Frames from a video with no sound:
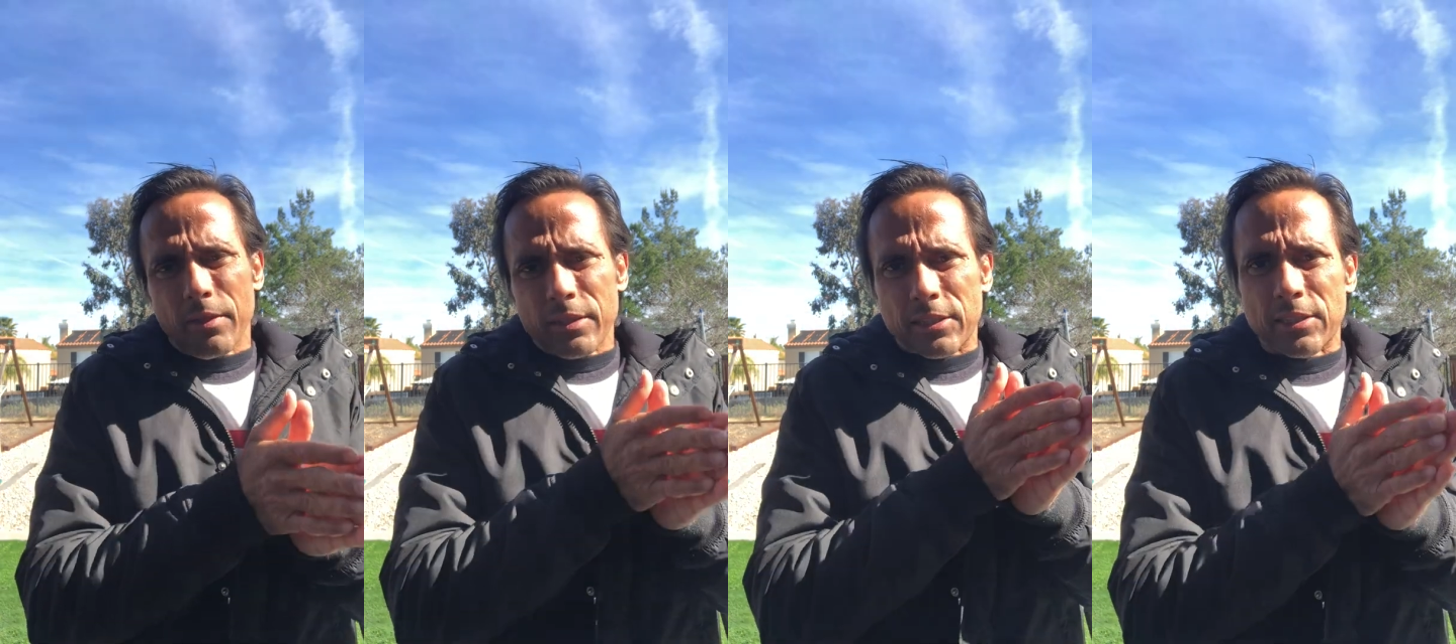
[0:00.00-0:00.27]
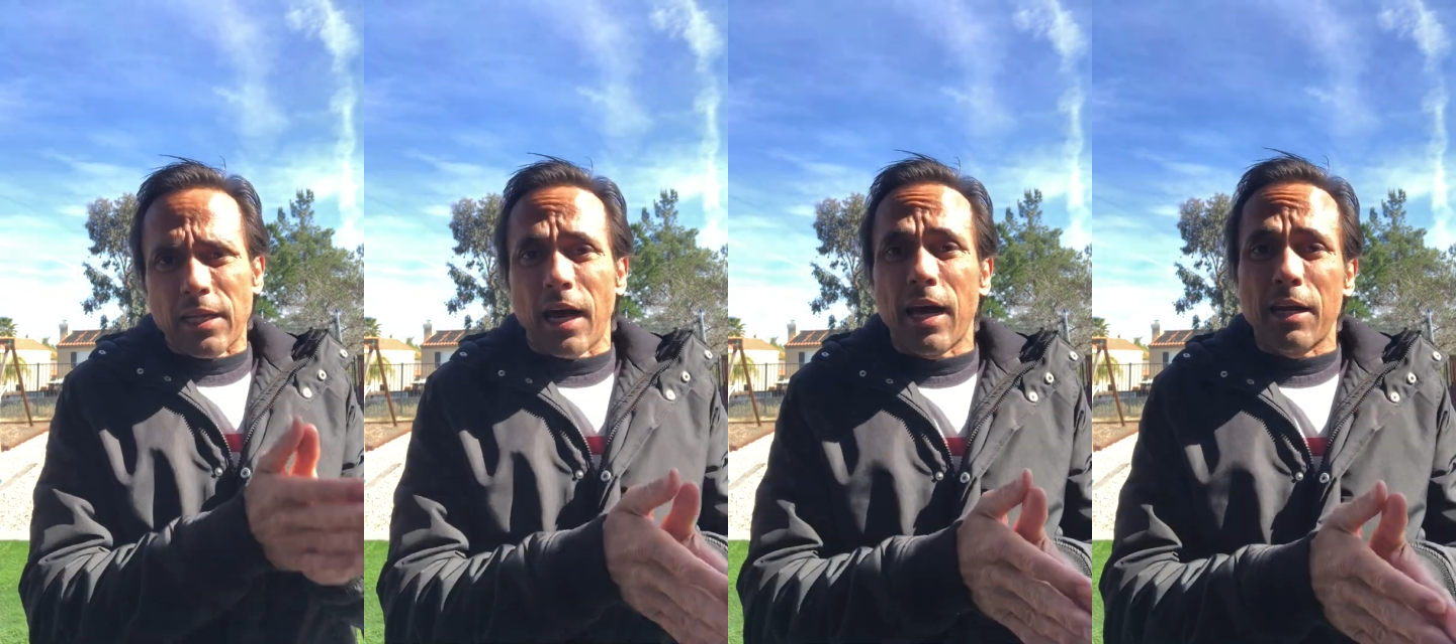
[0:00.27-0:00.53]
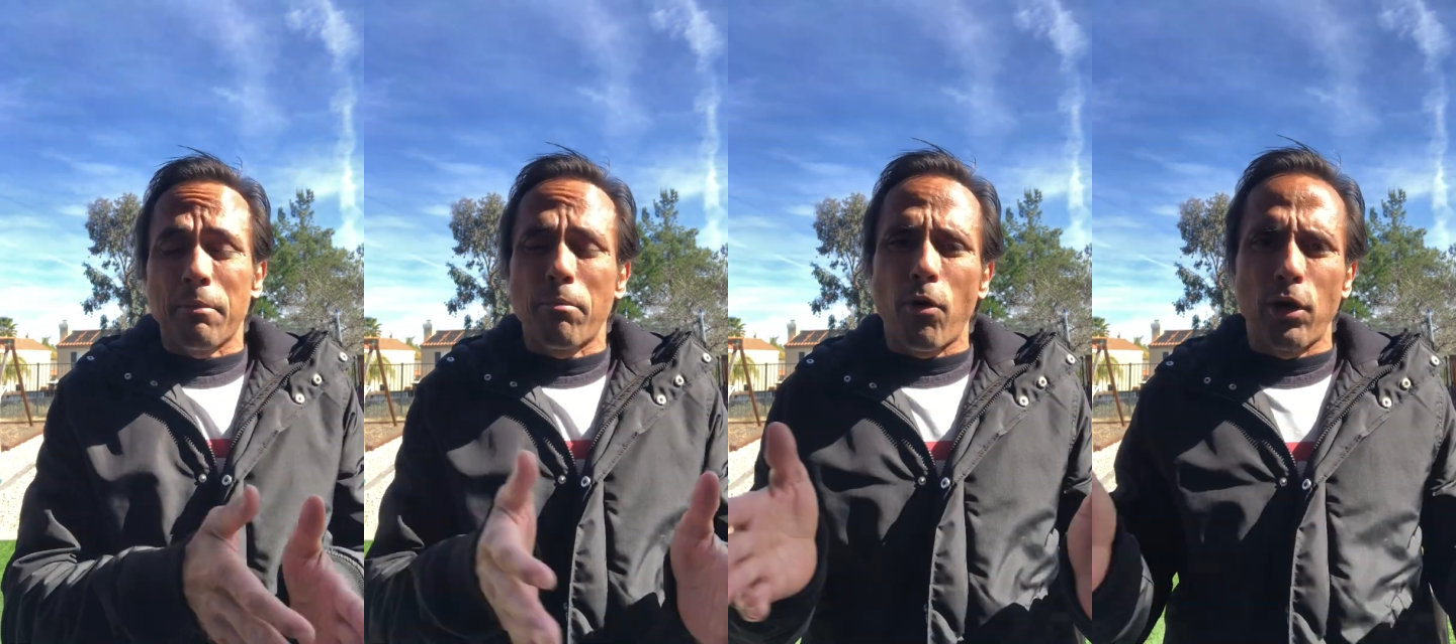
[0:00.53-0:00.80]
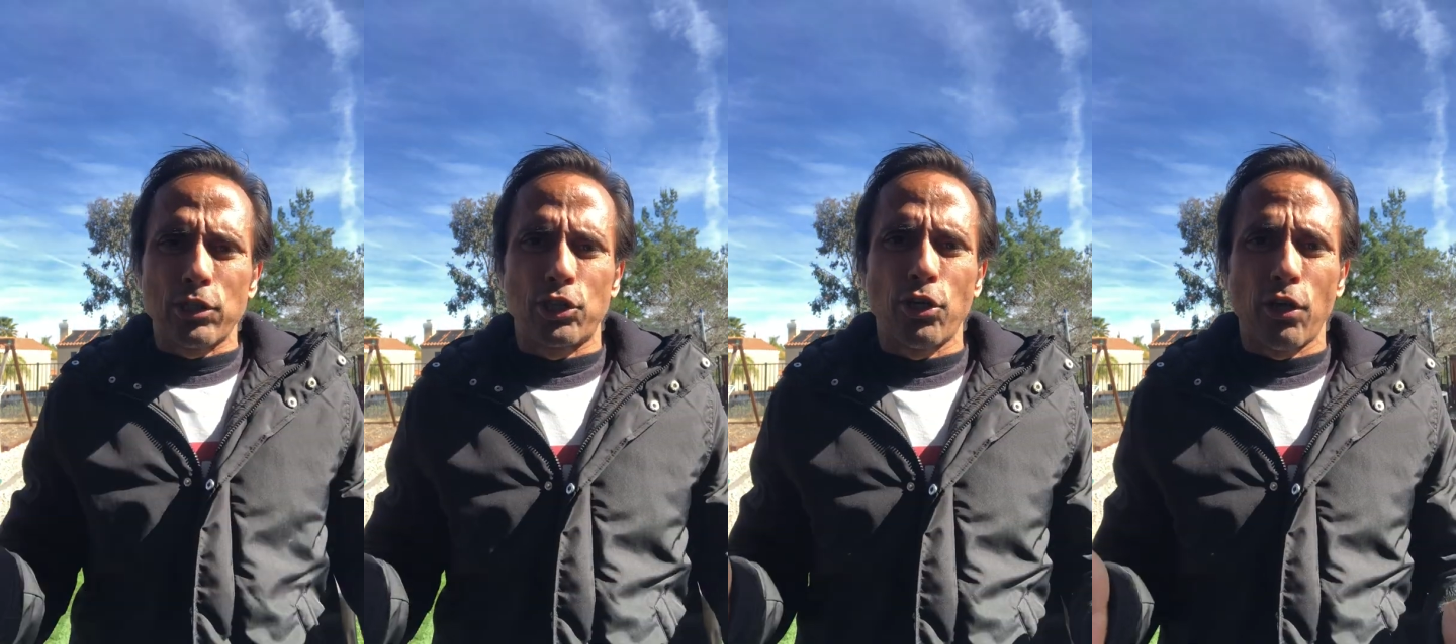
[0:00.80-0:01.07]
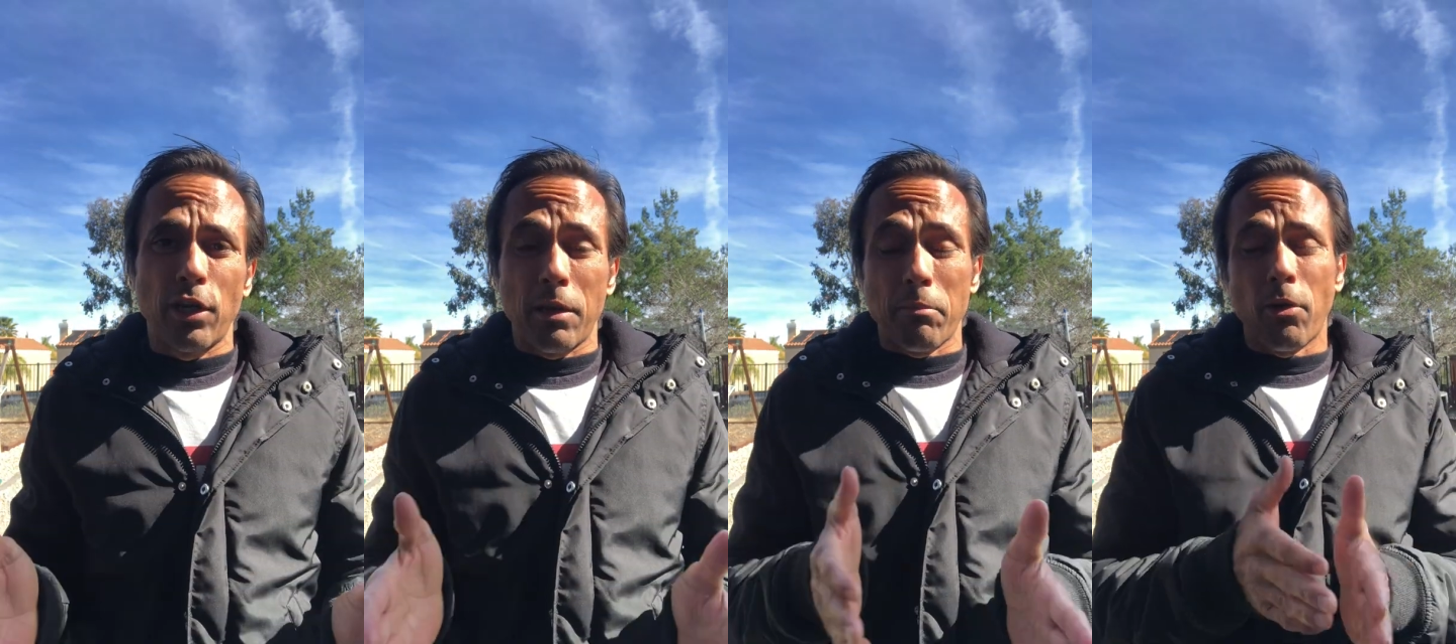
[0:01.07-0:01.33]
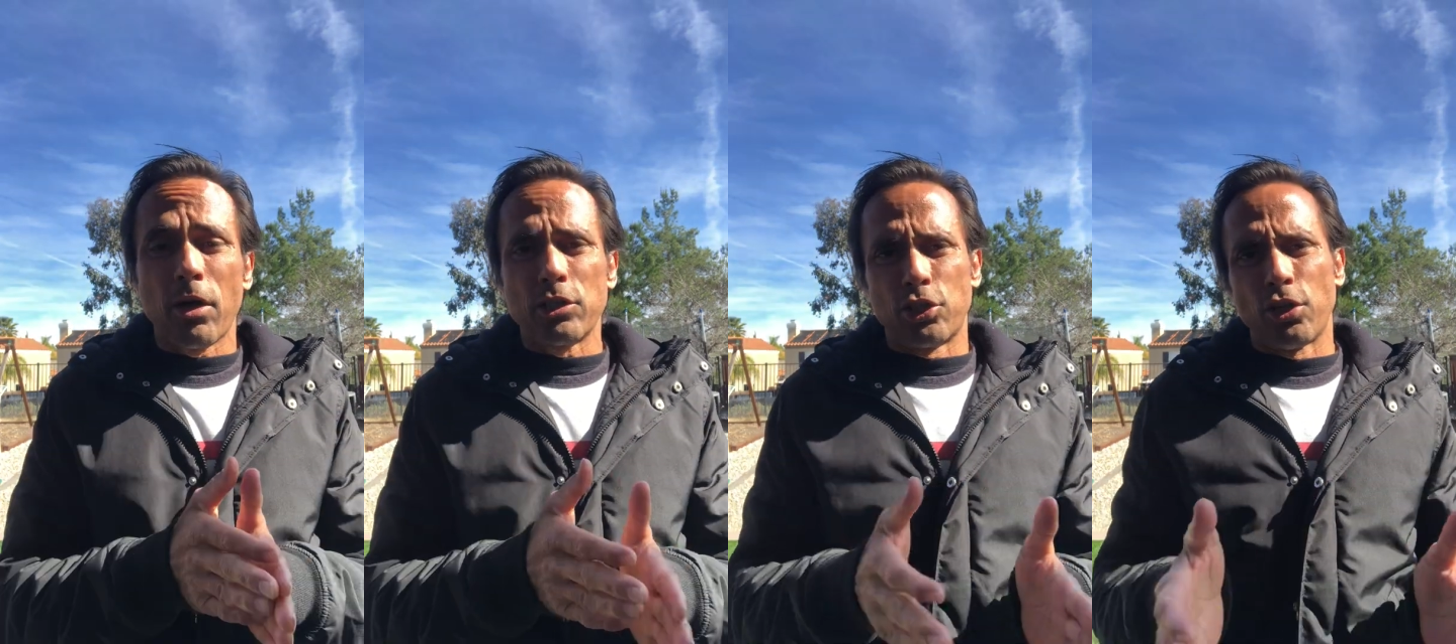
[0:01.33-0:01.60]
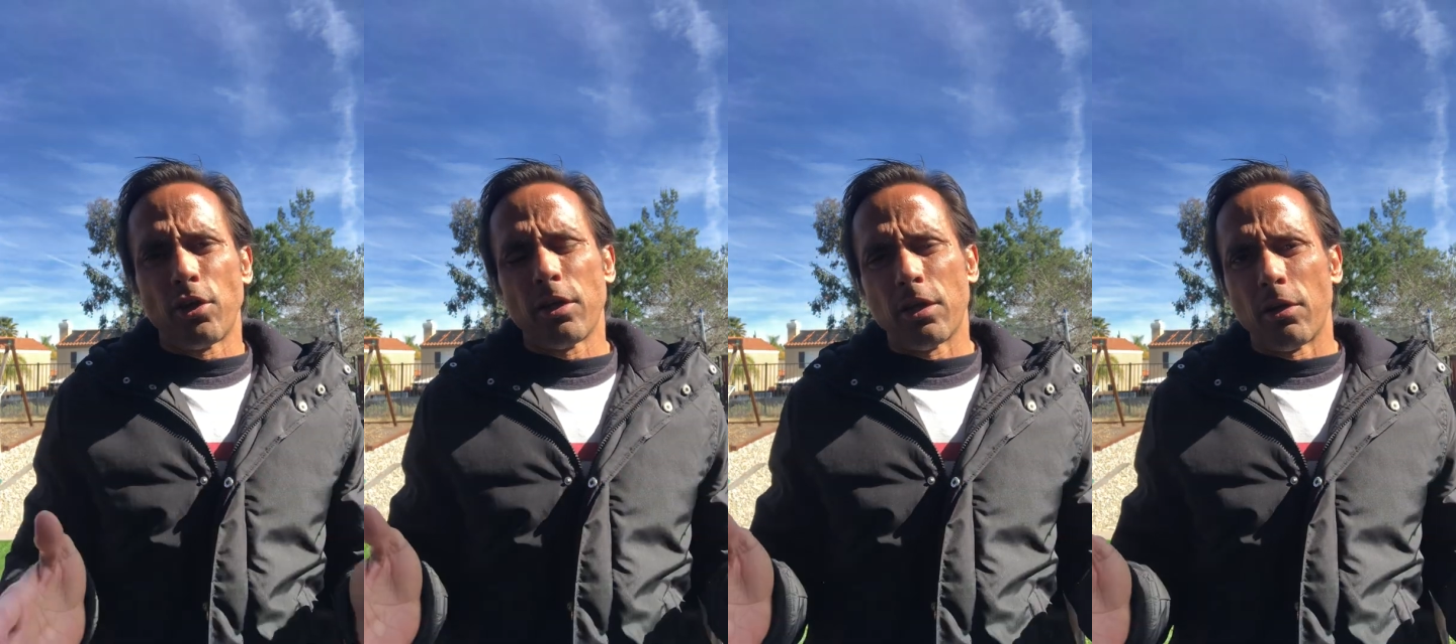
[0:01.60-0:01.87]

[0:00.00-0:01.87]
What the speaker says: started my journey, and my journey,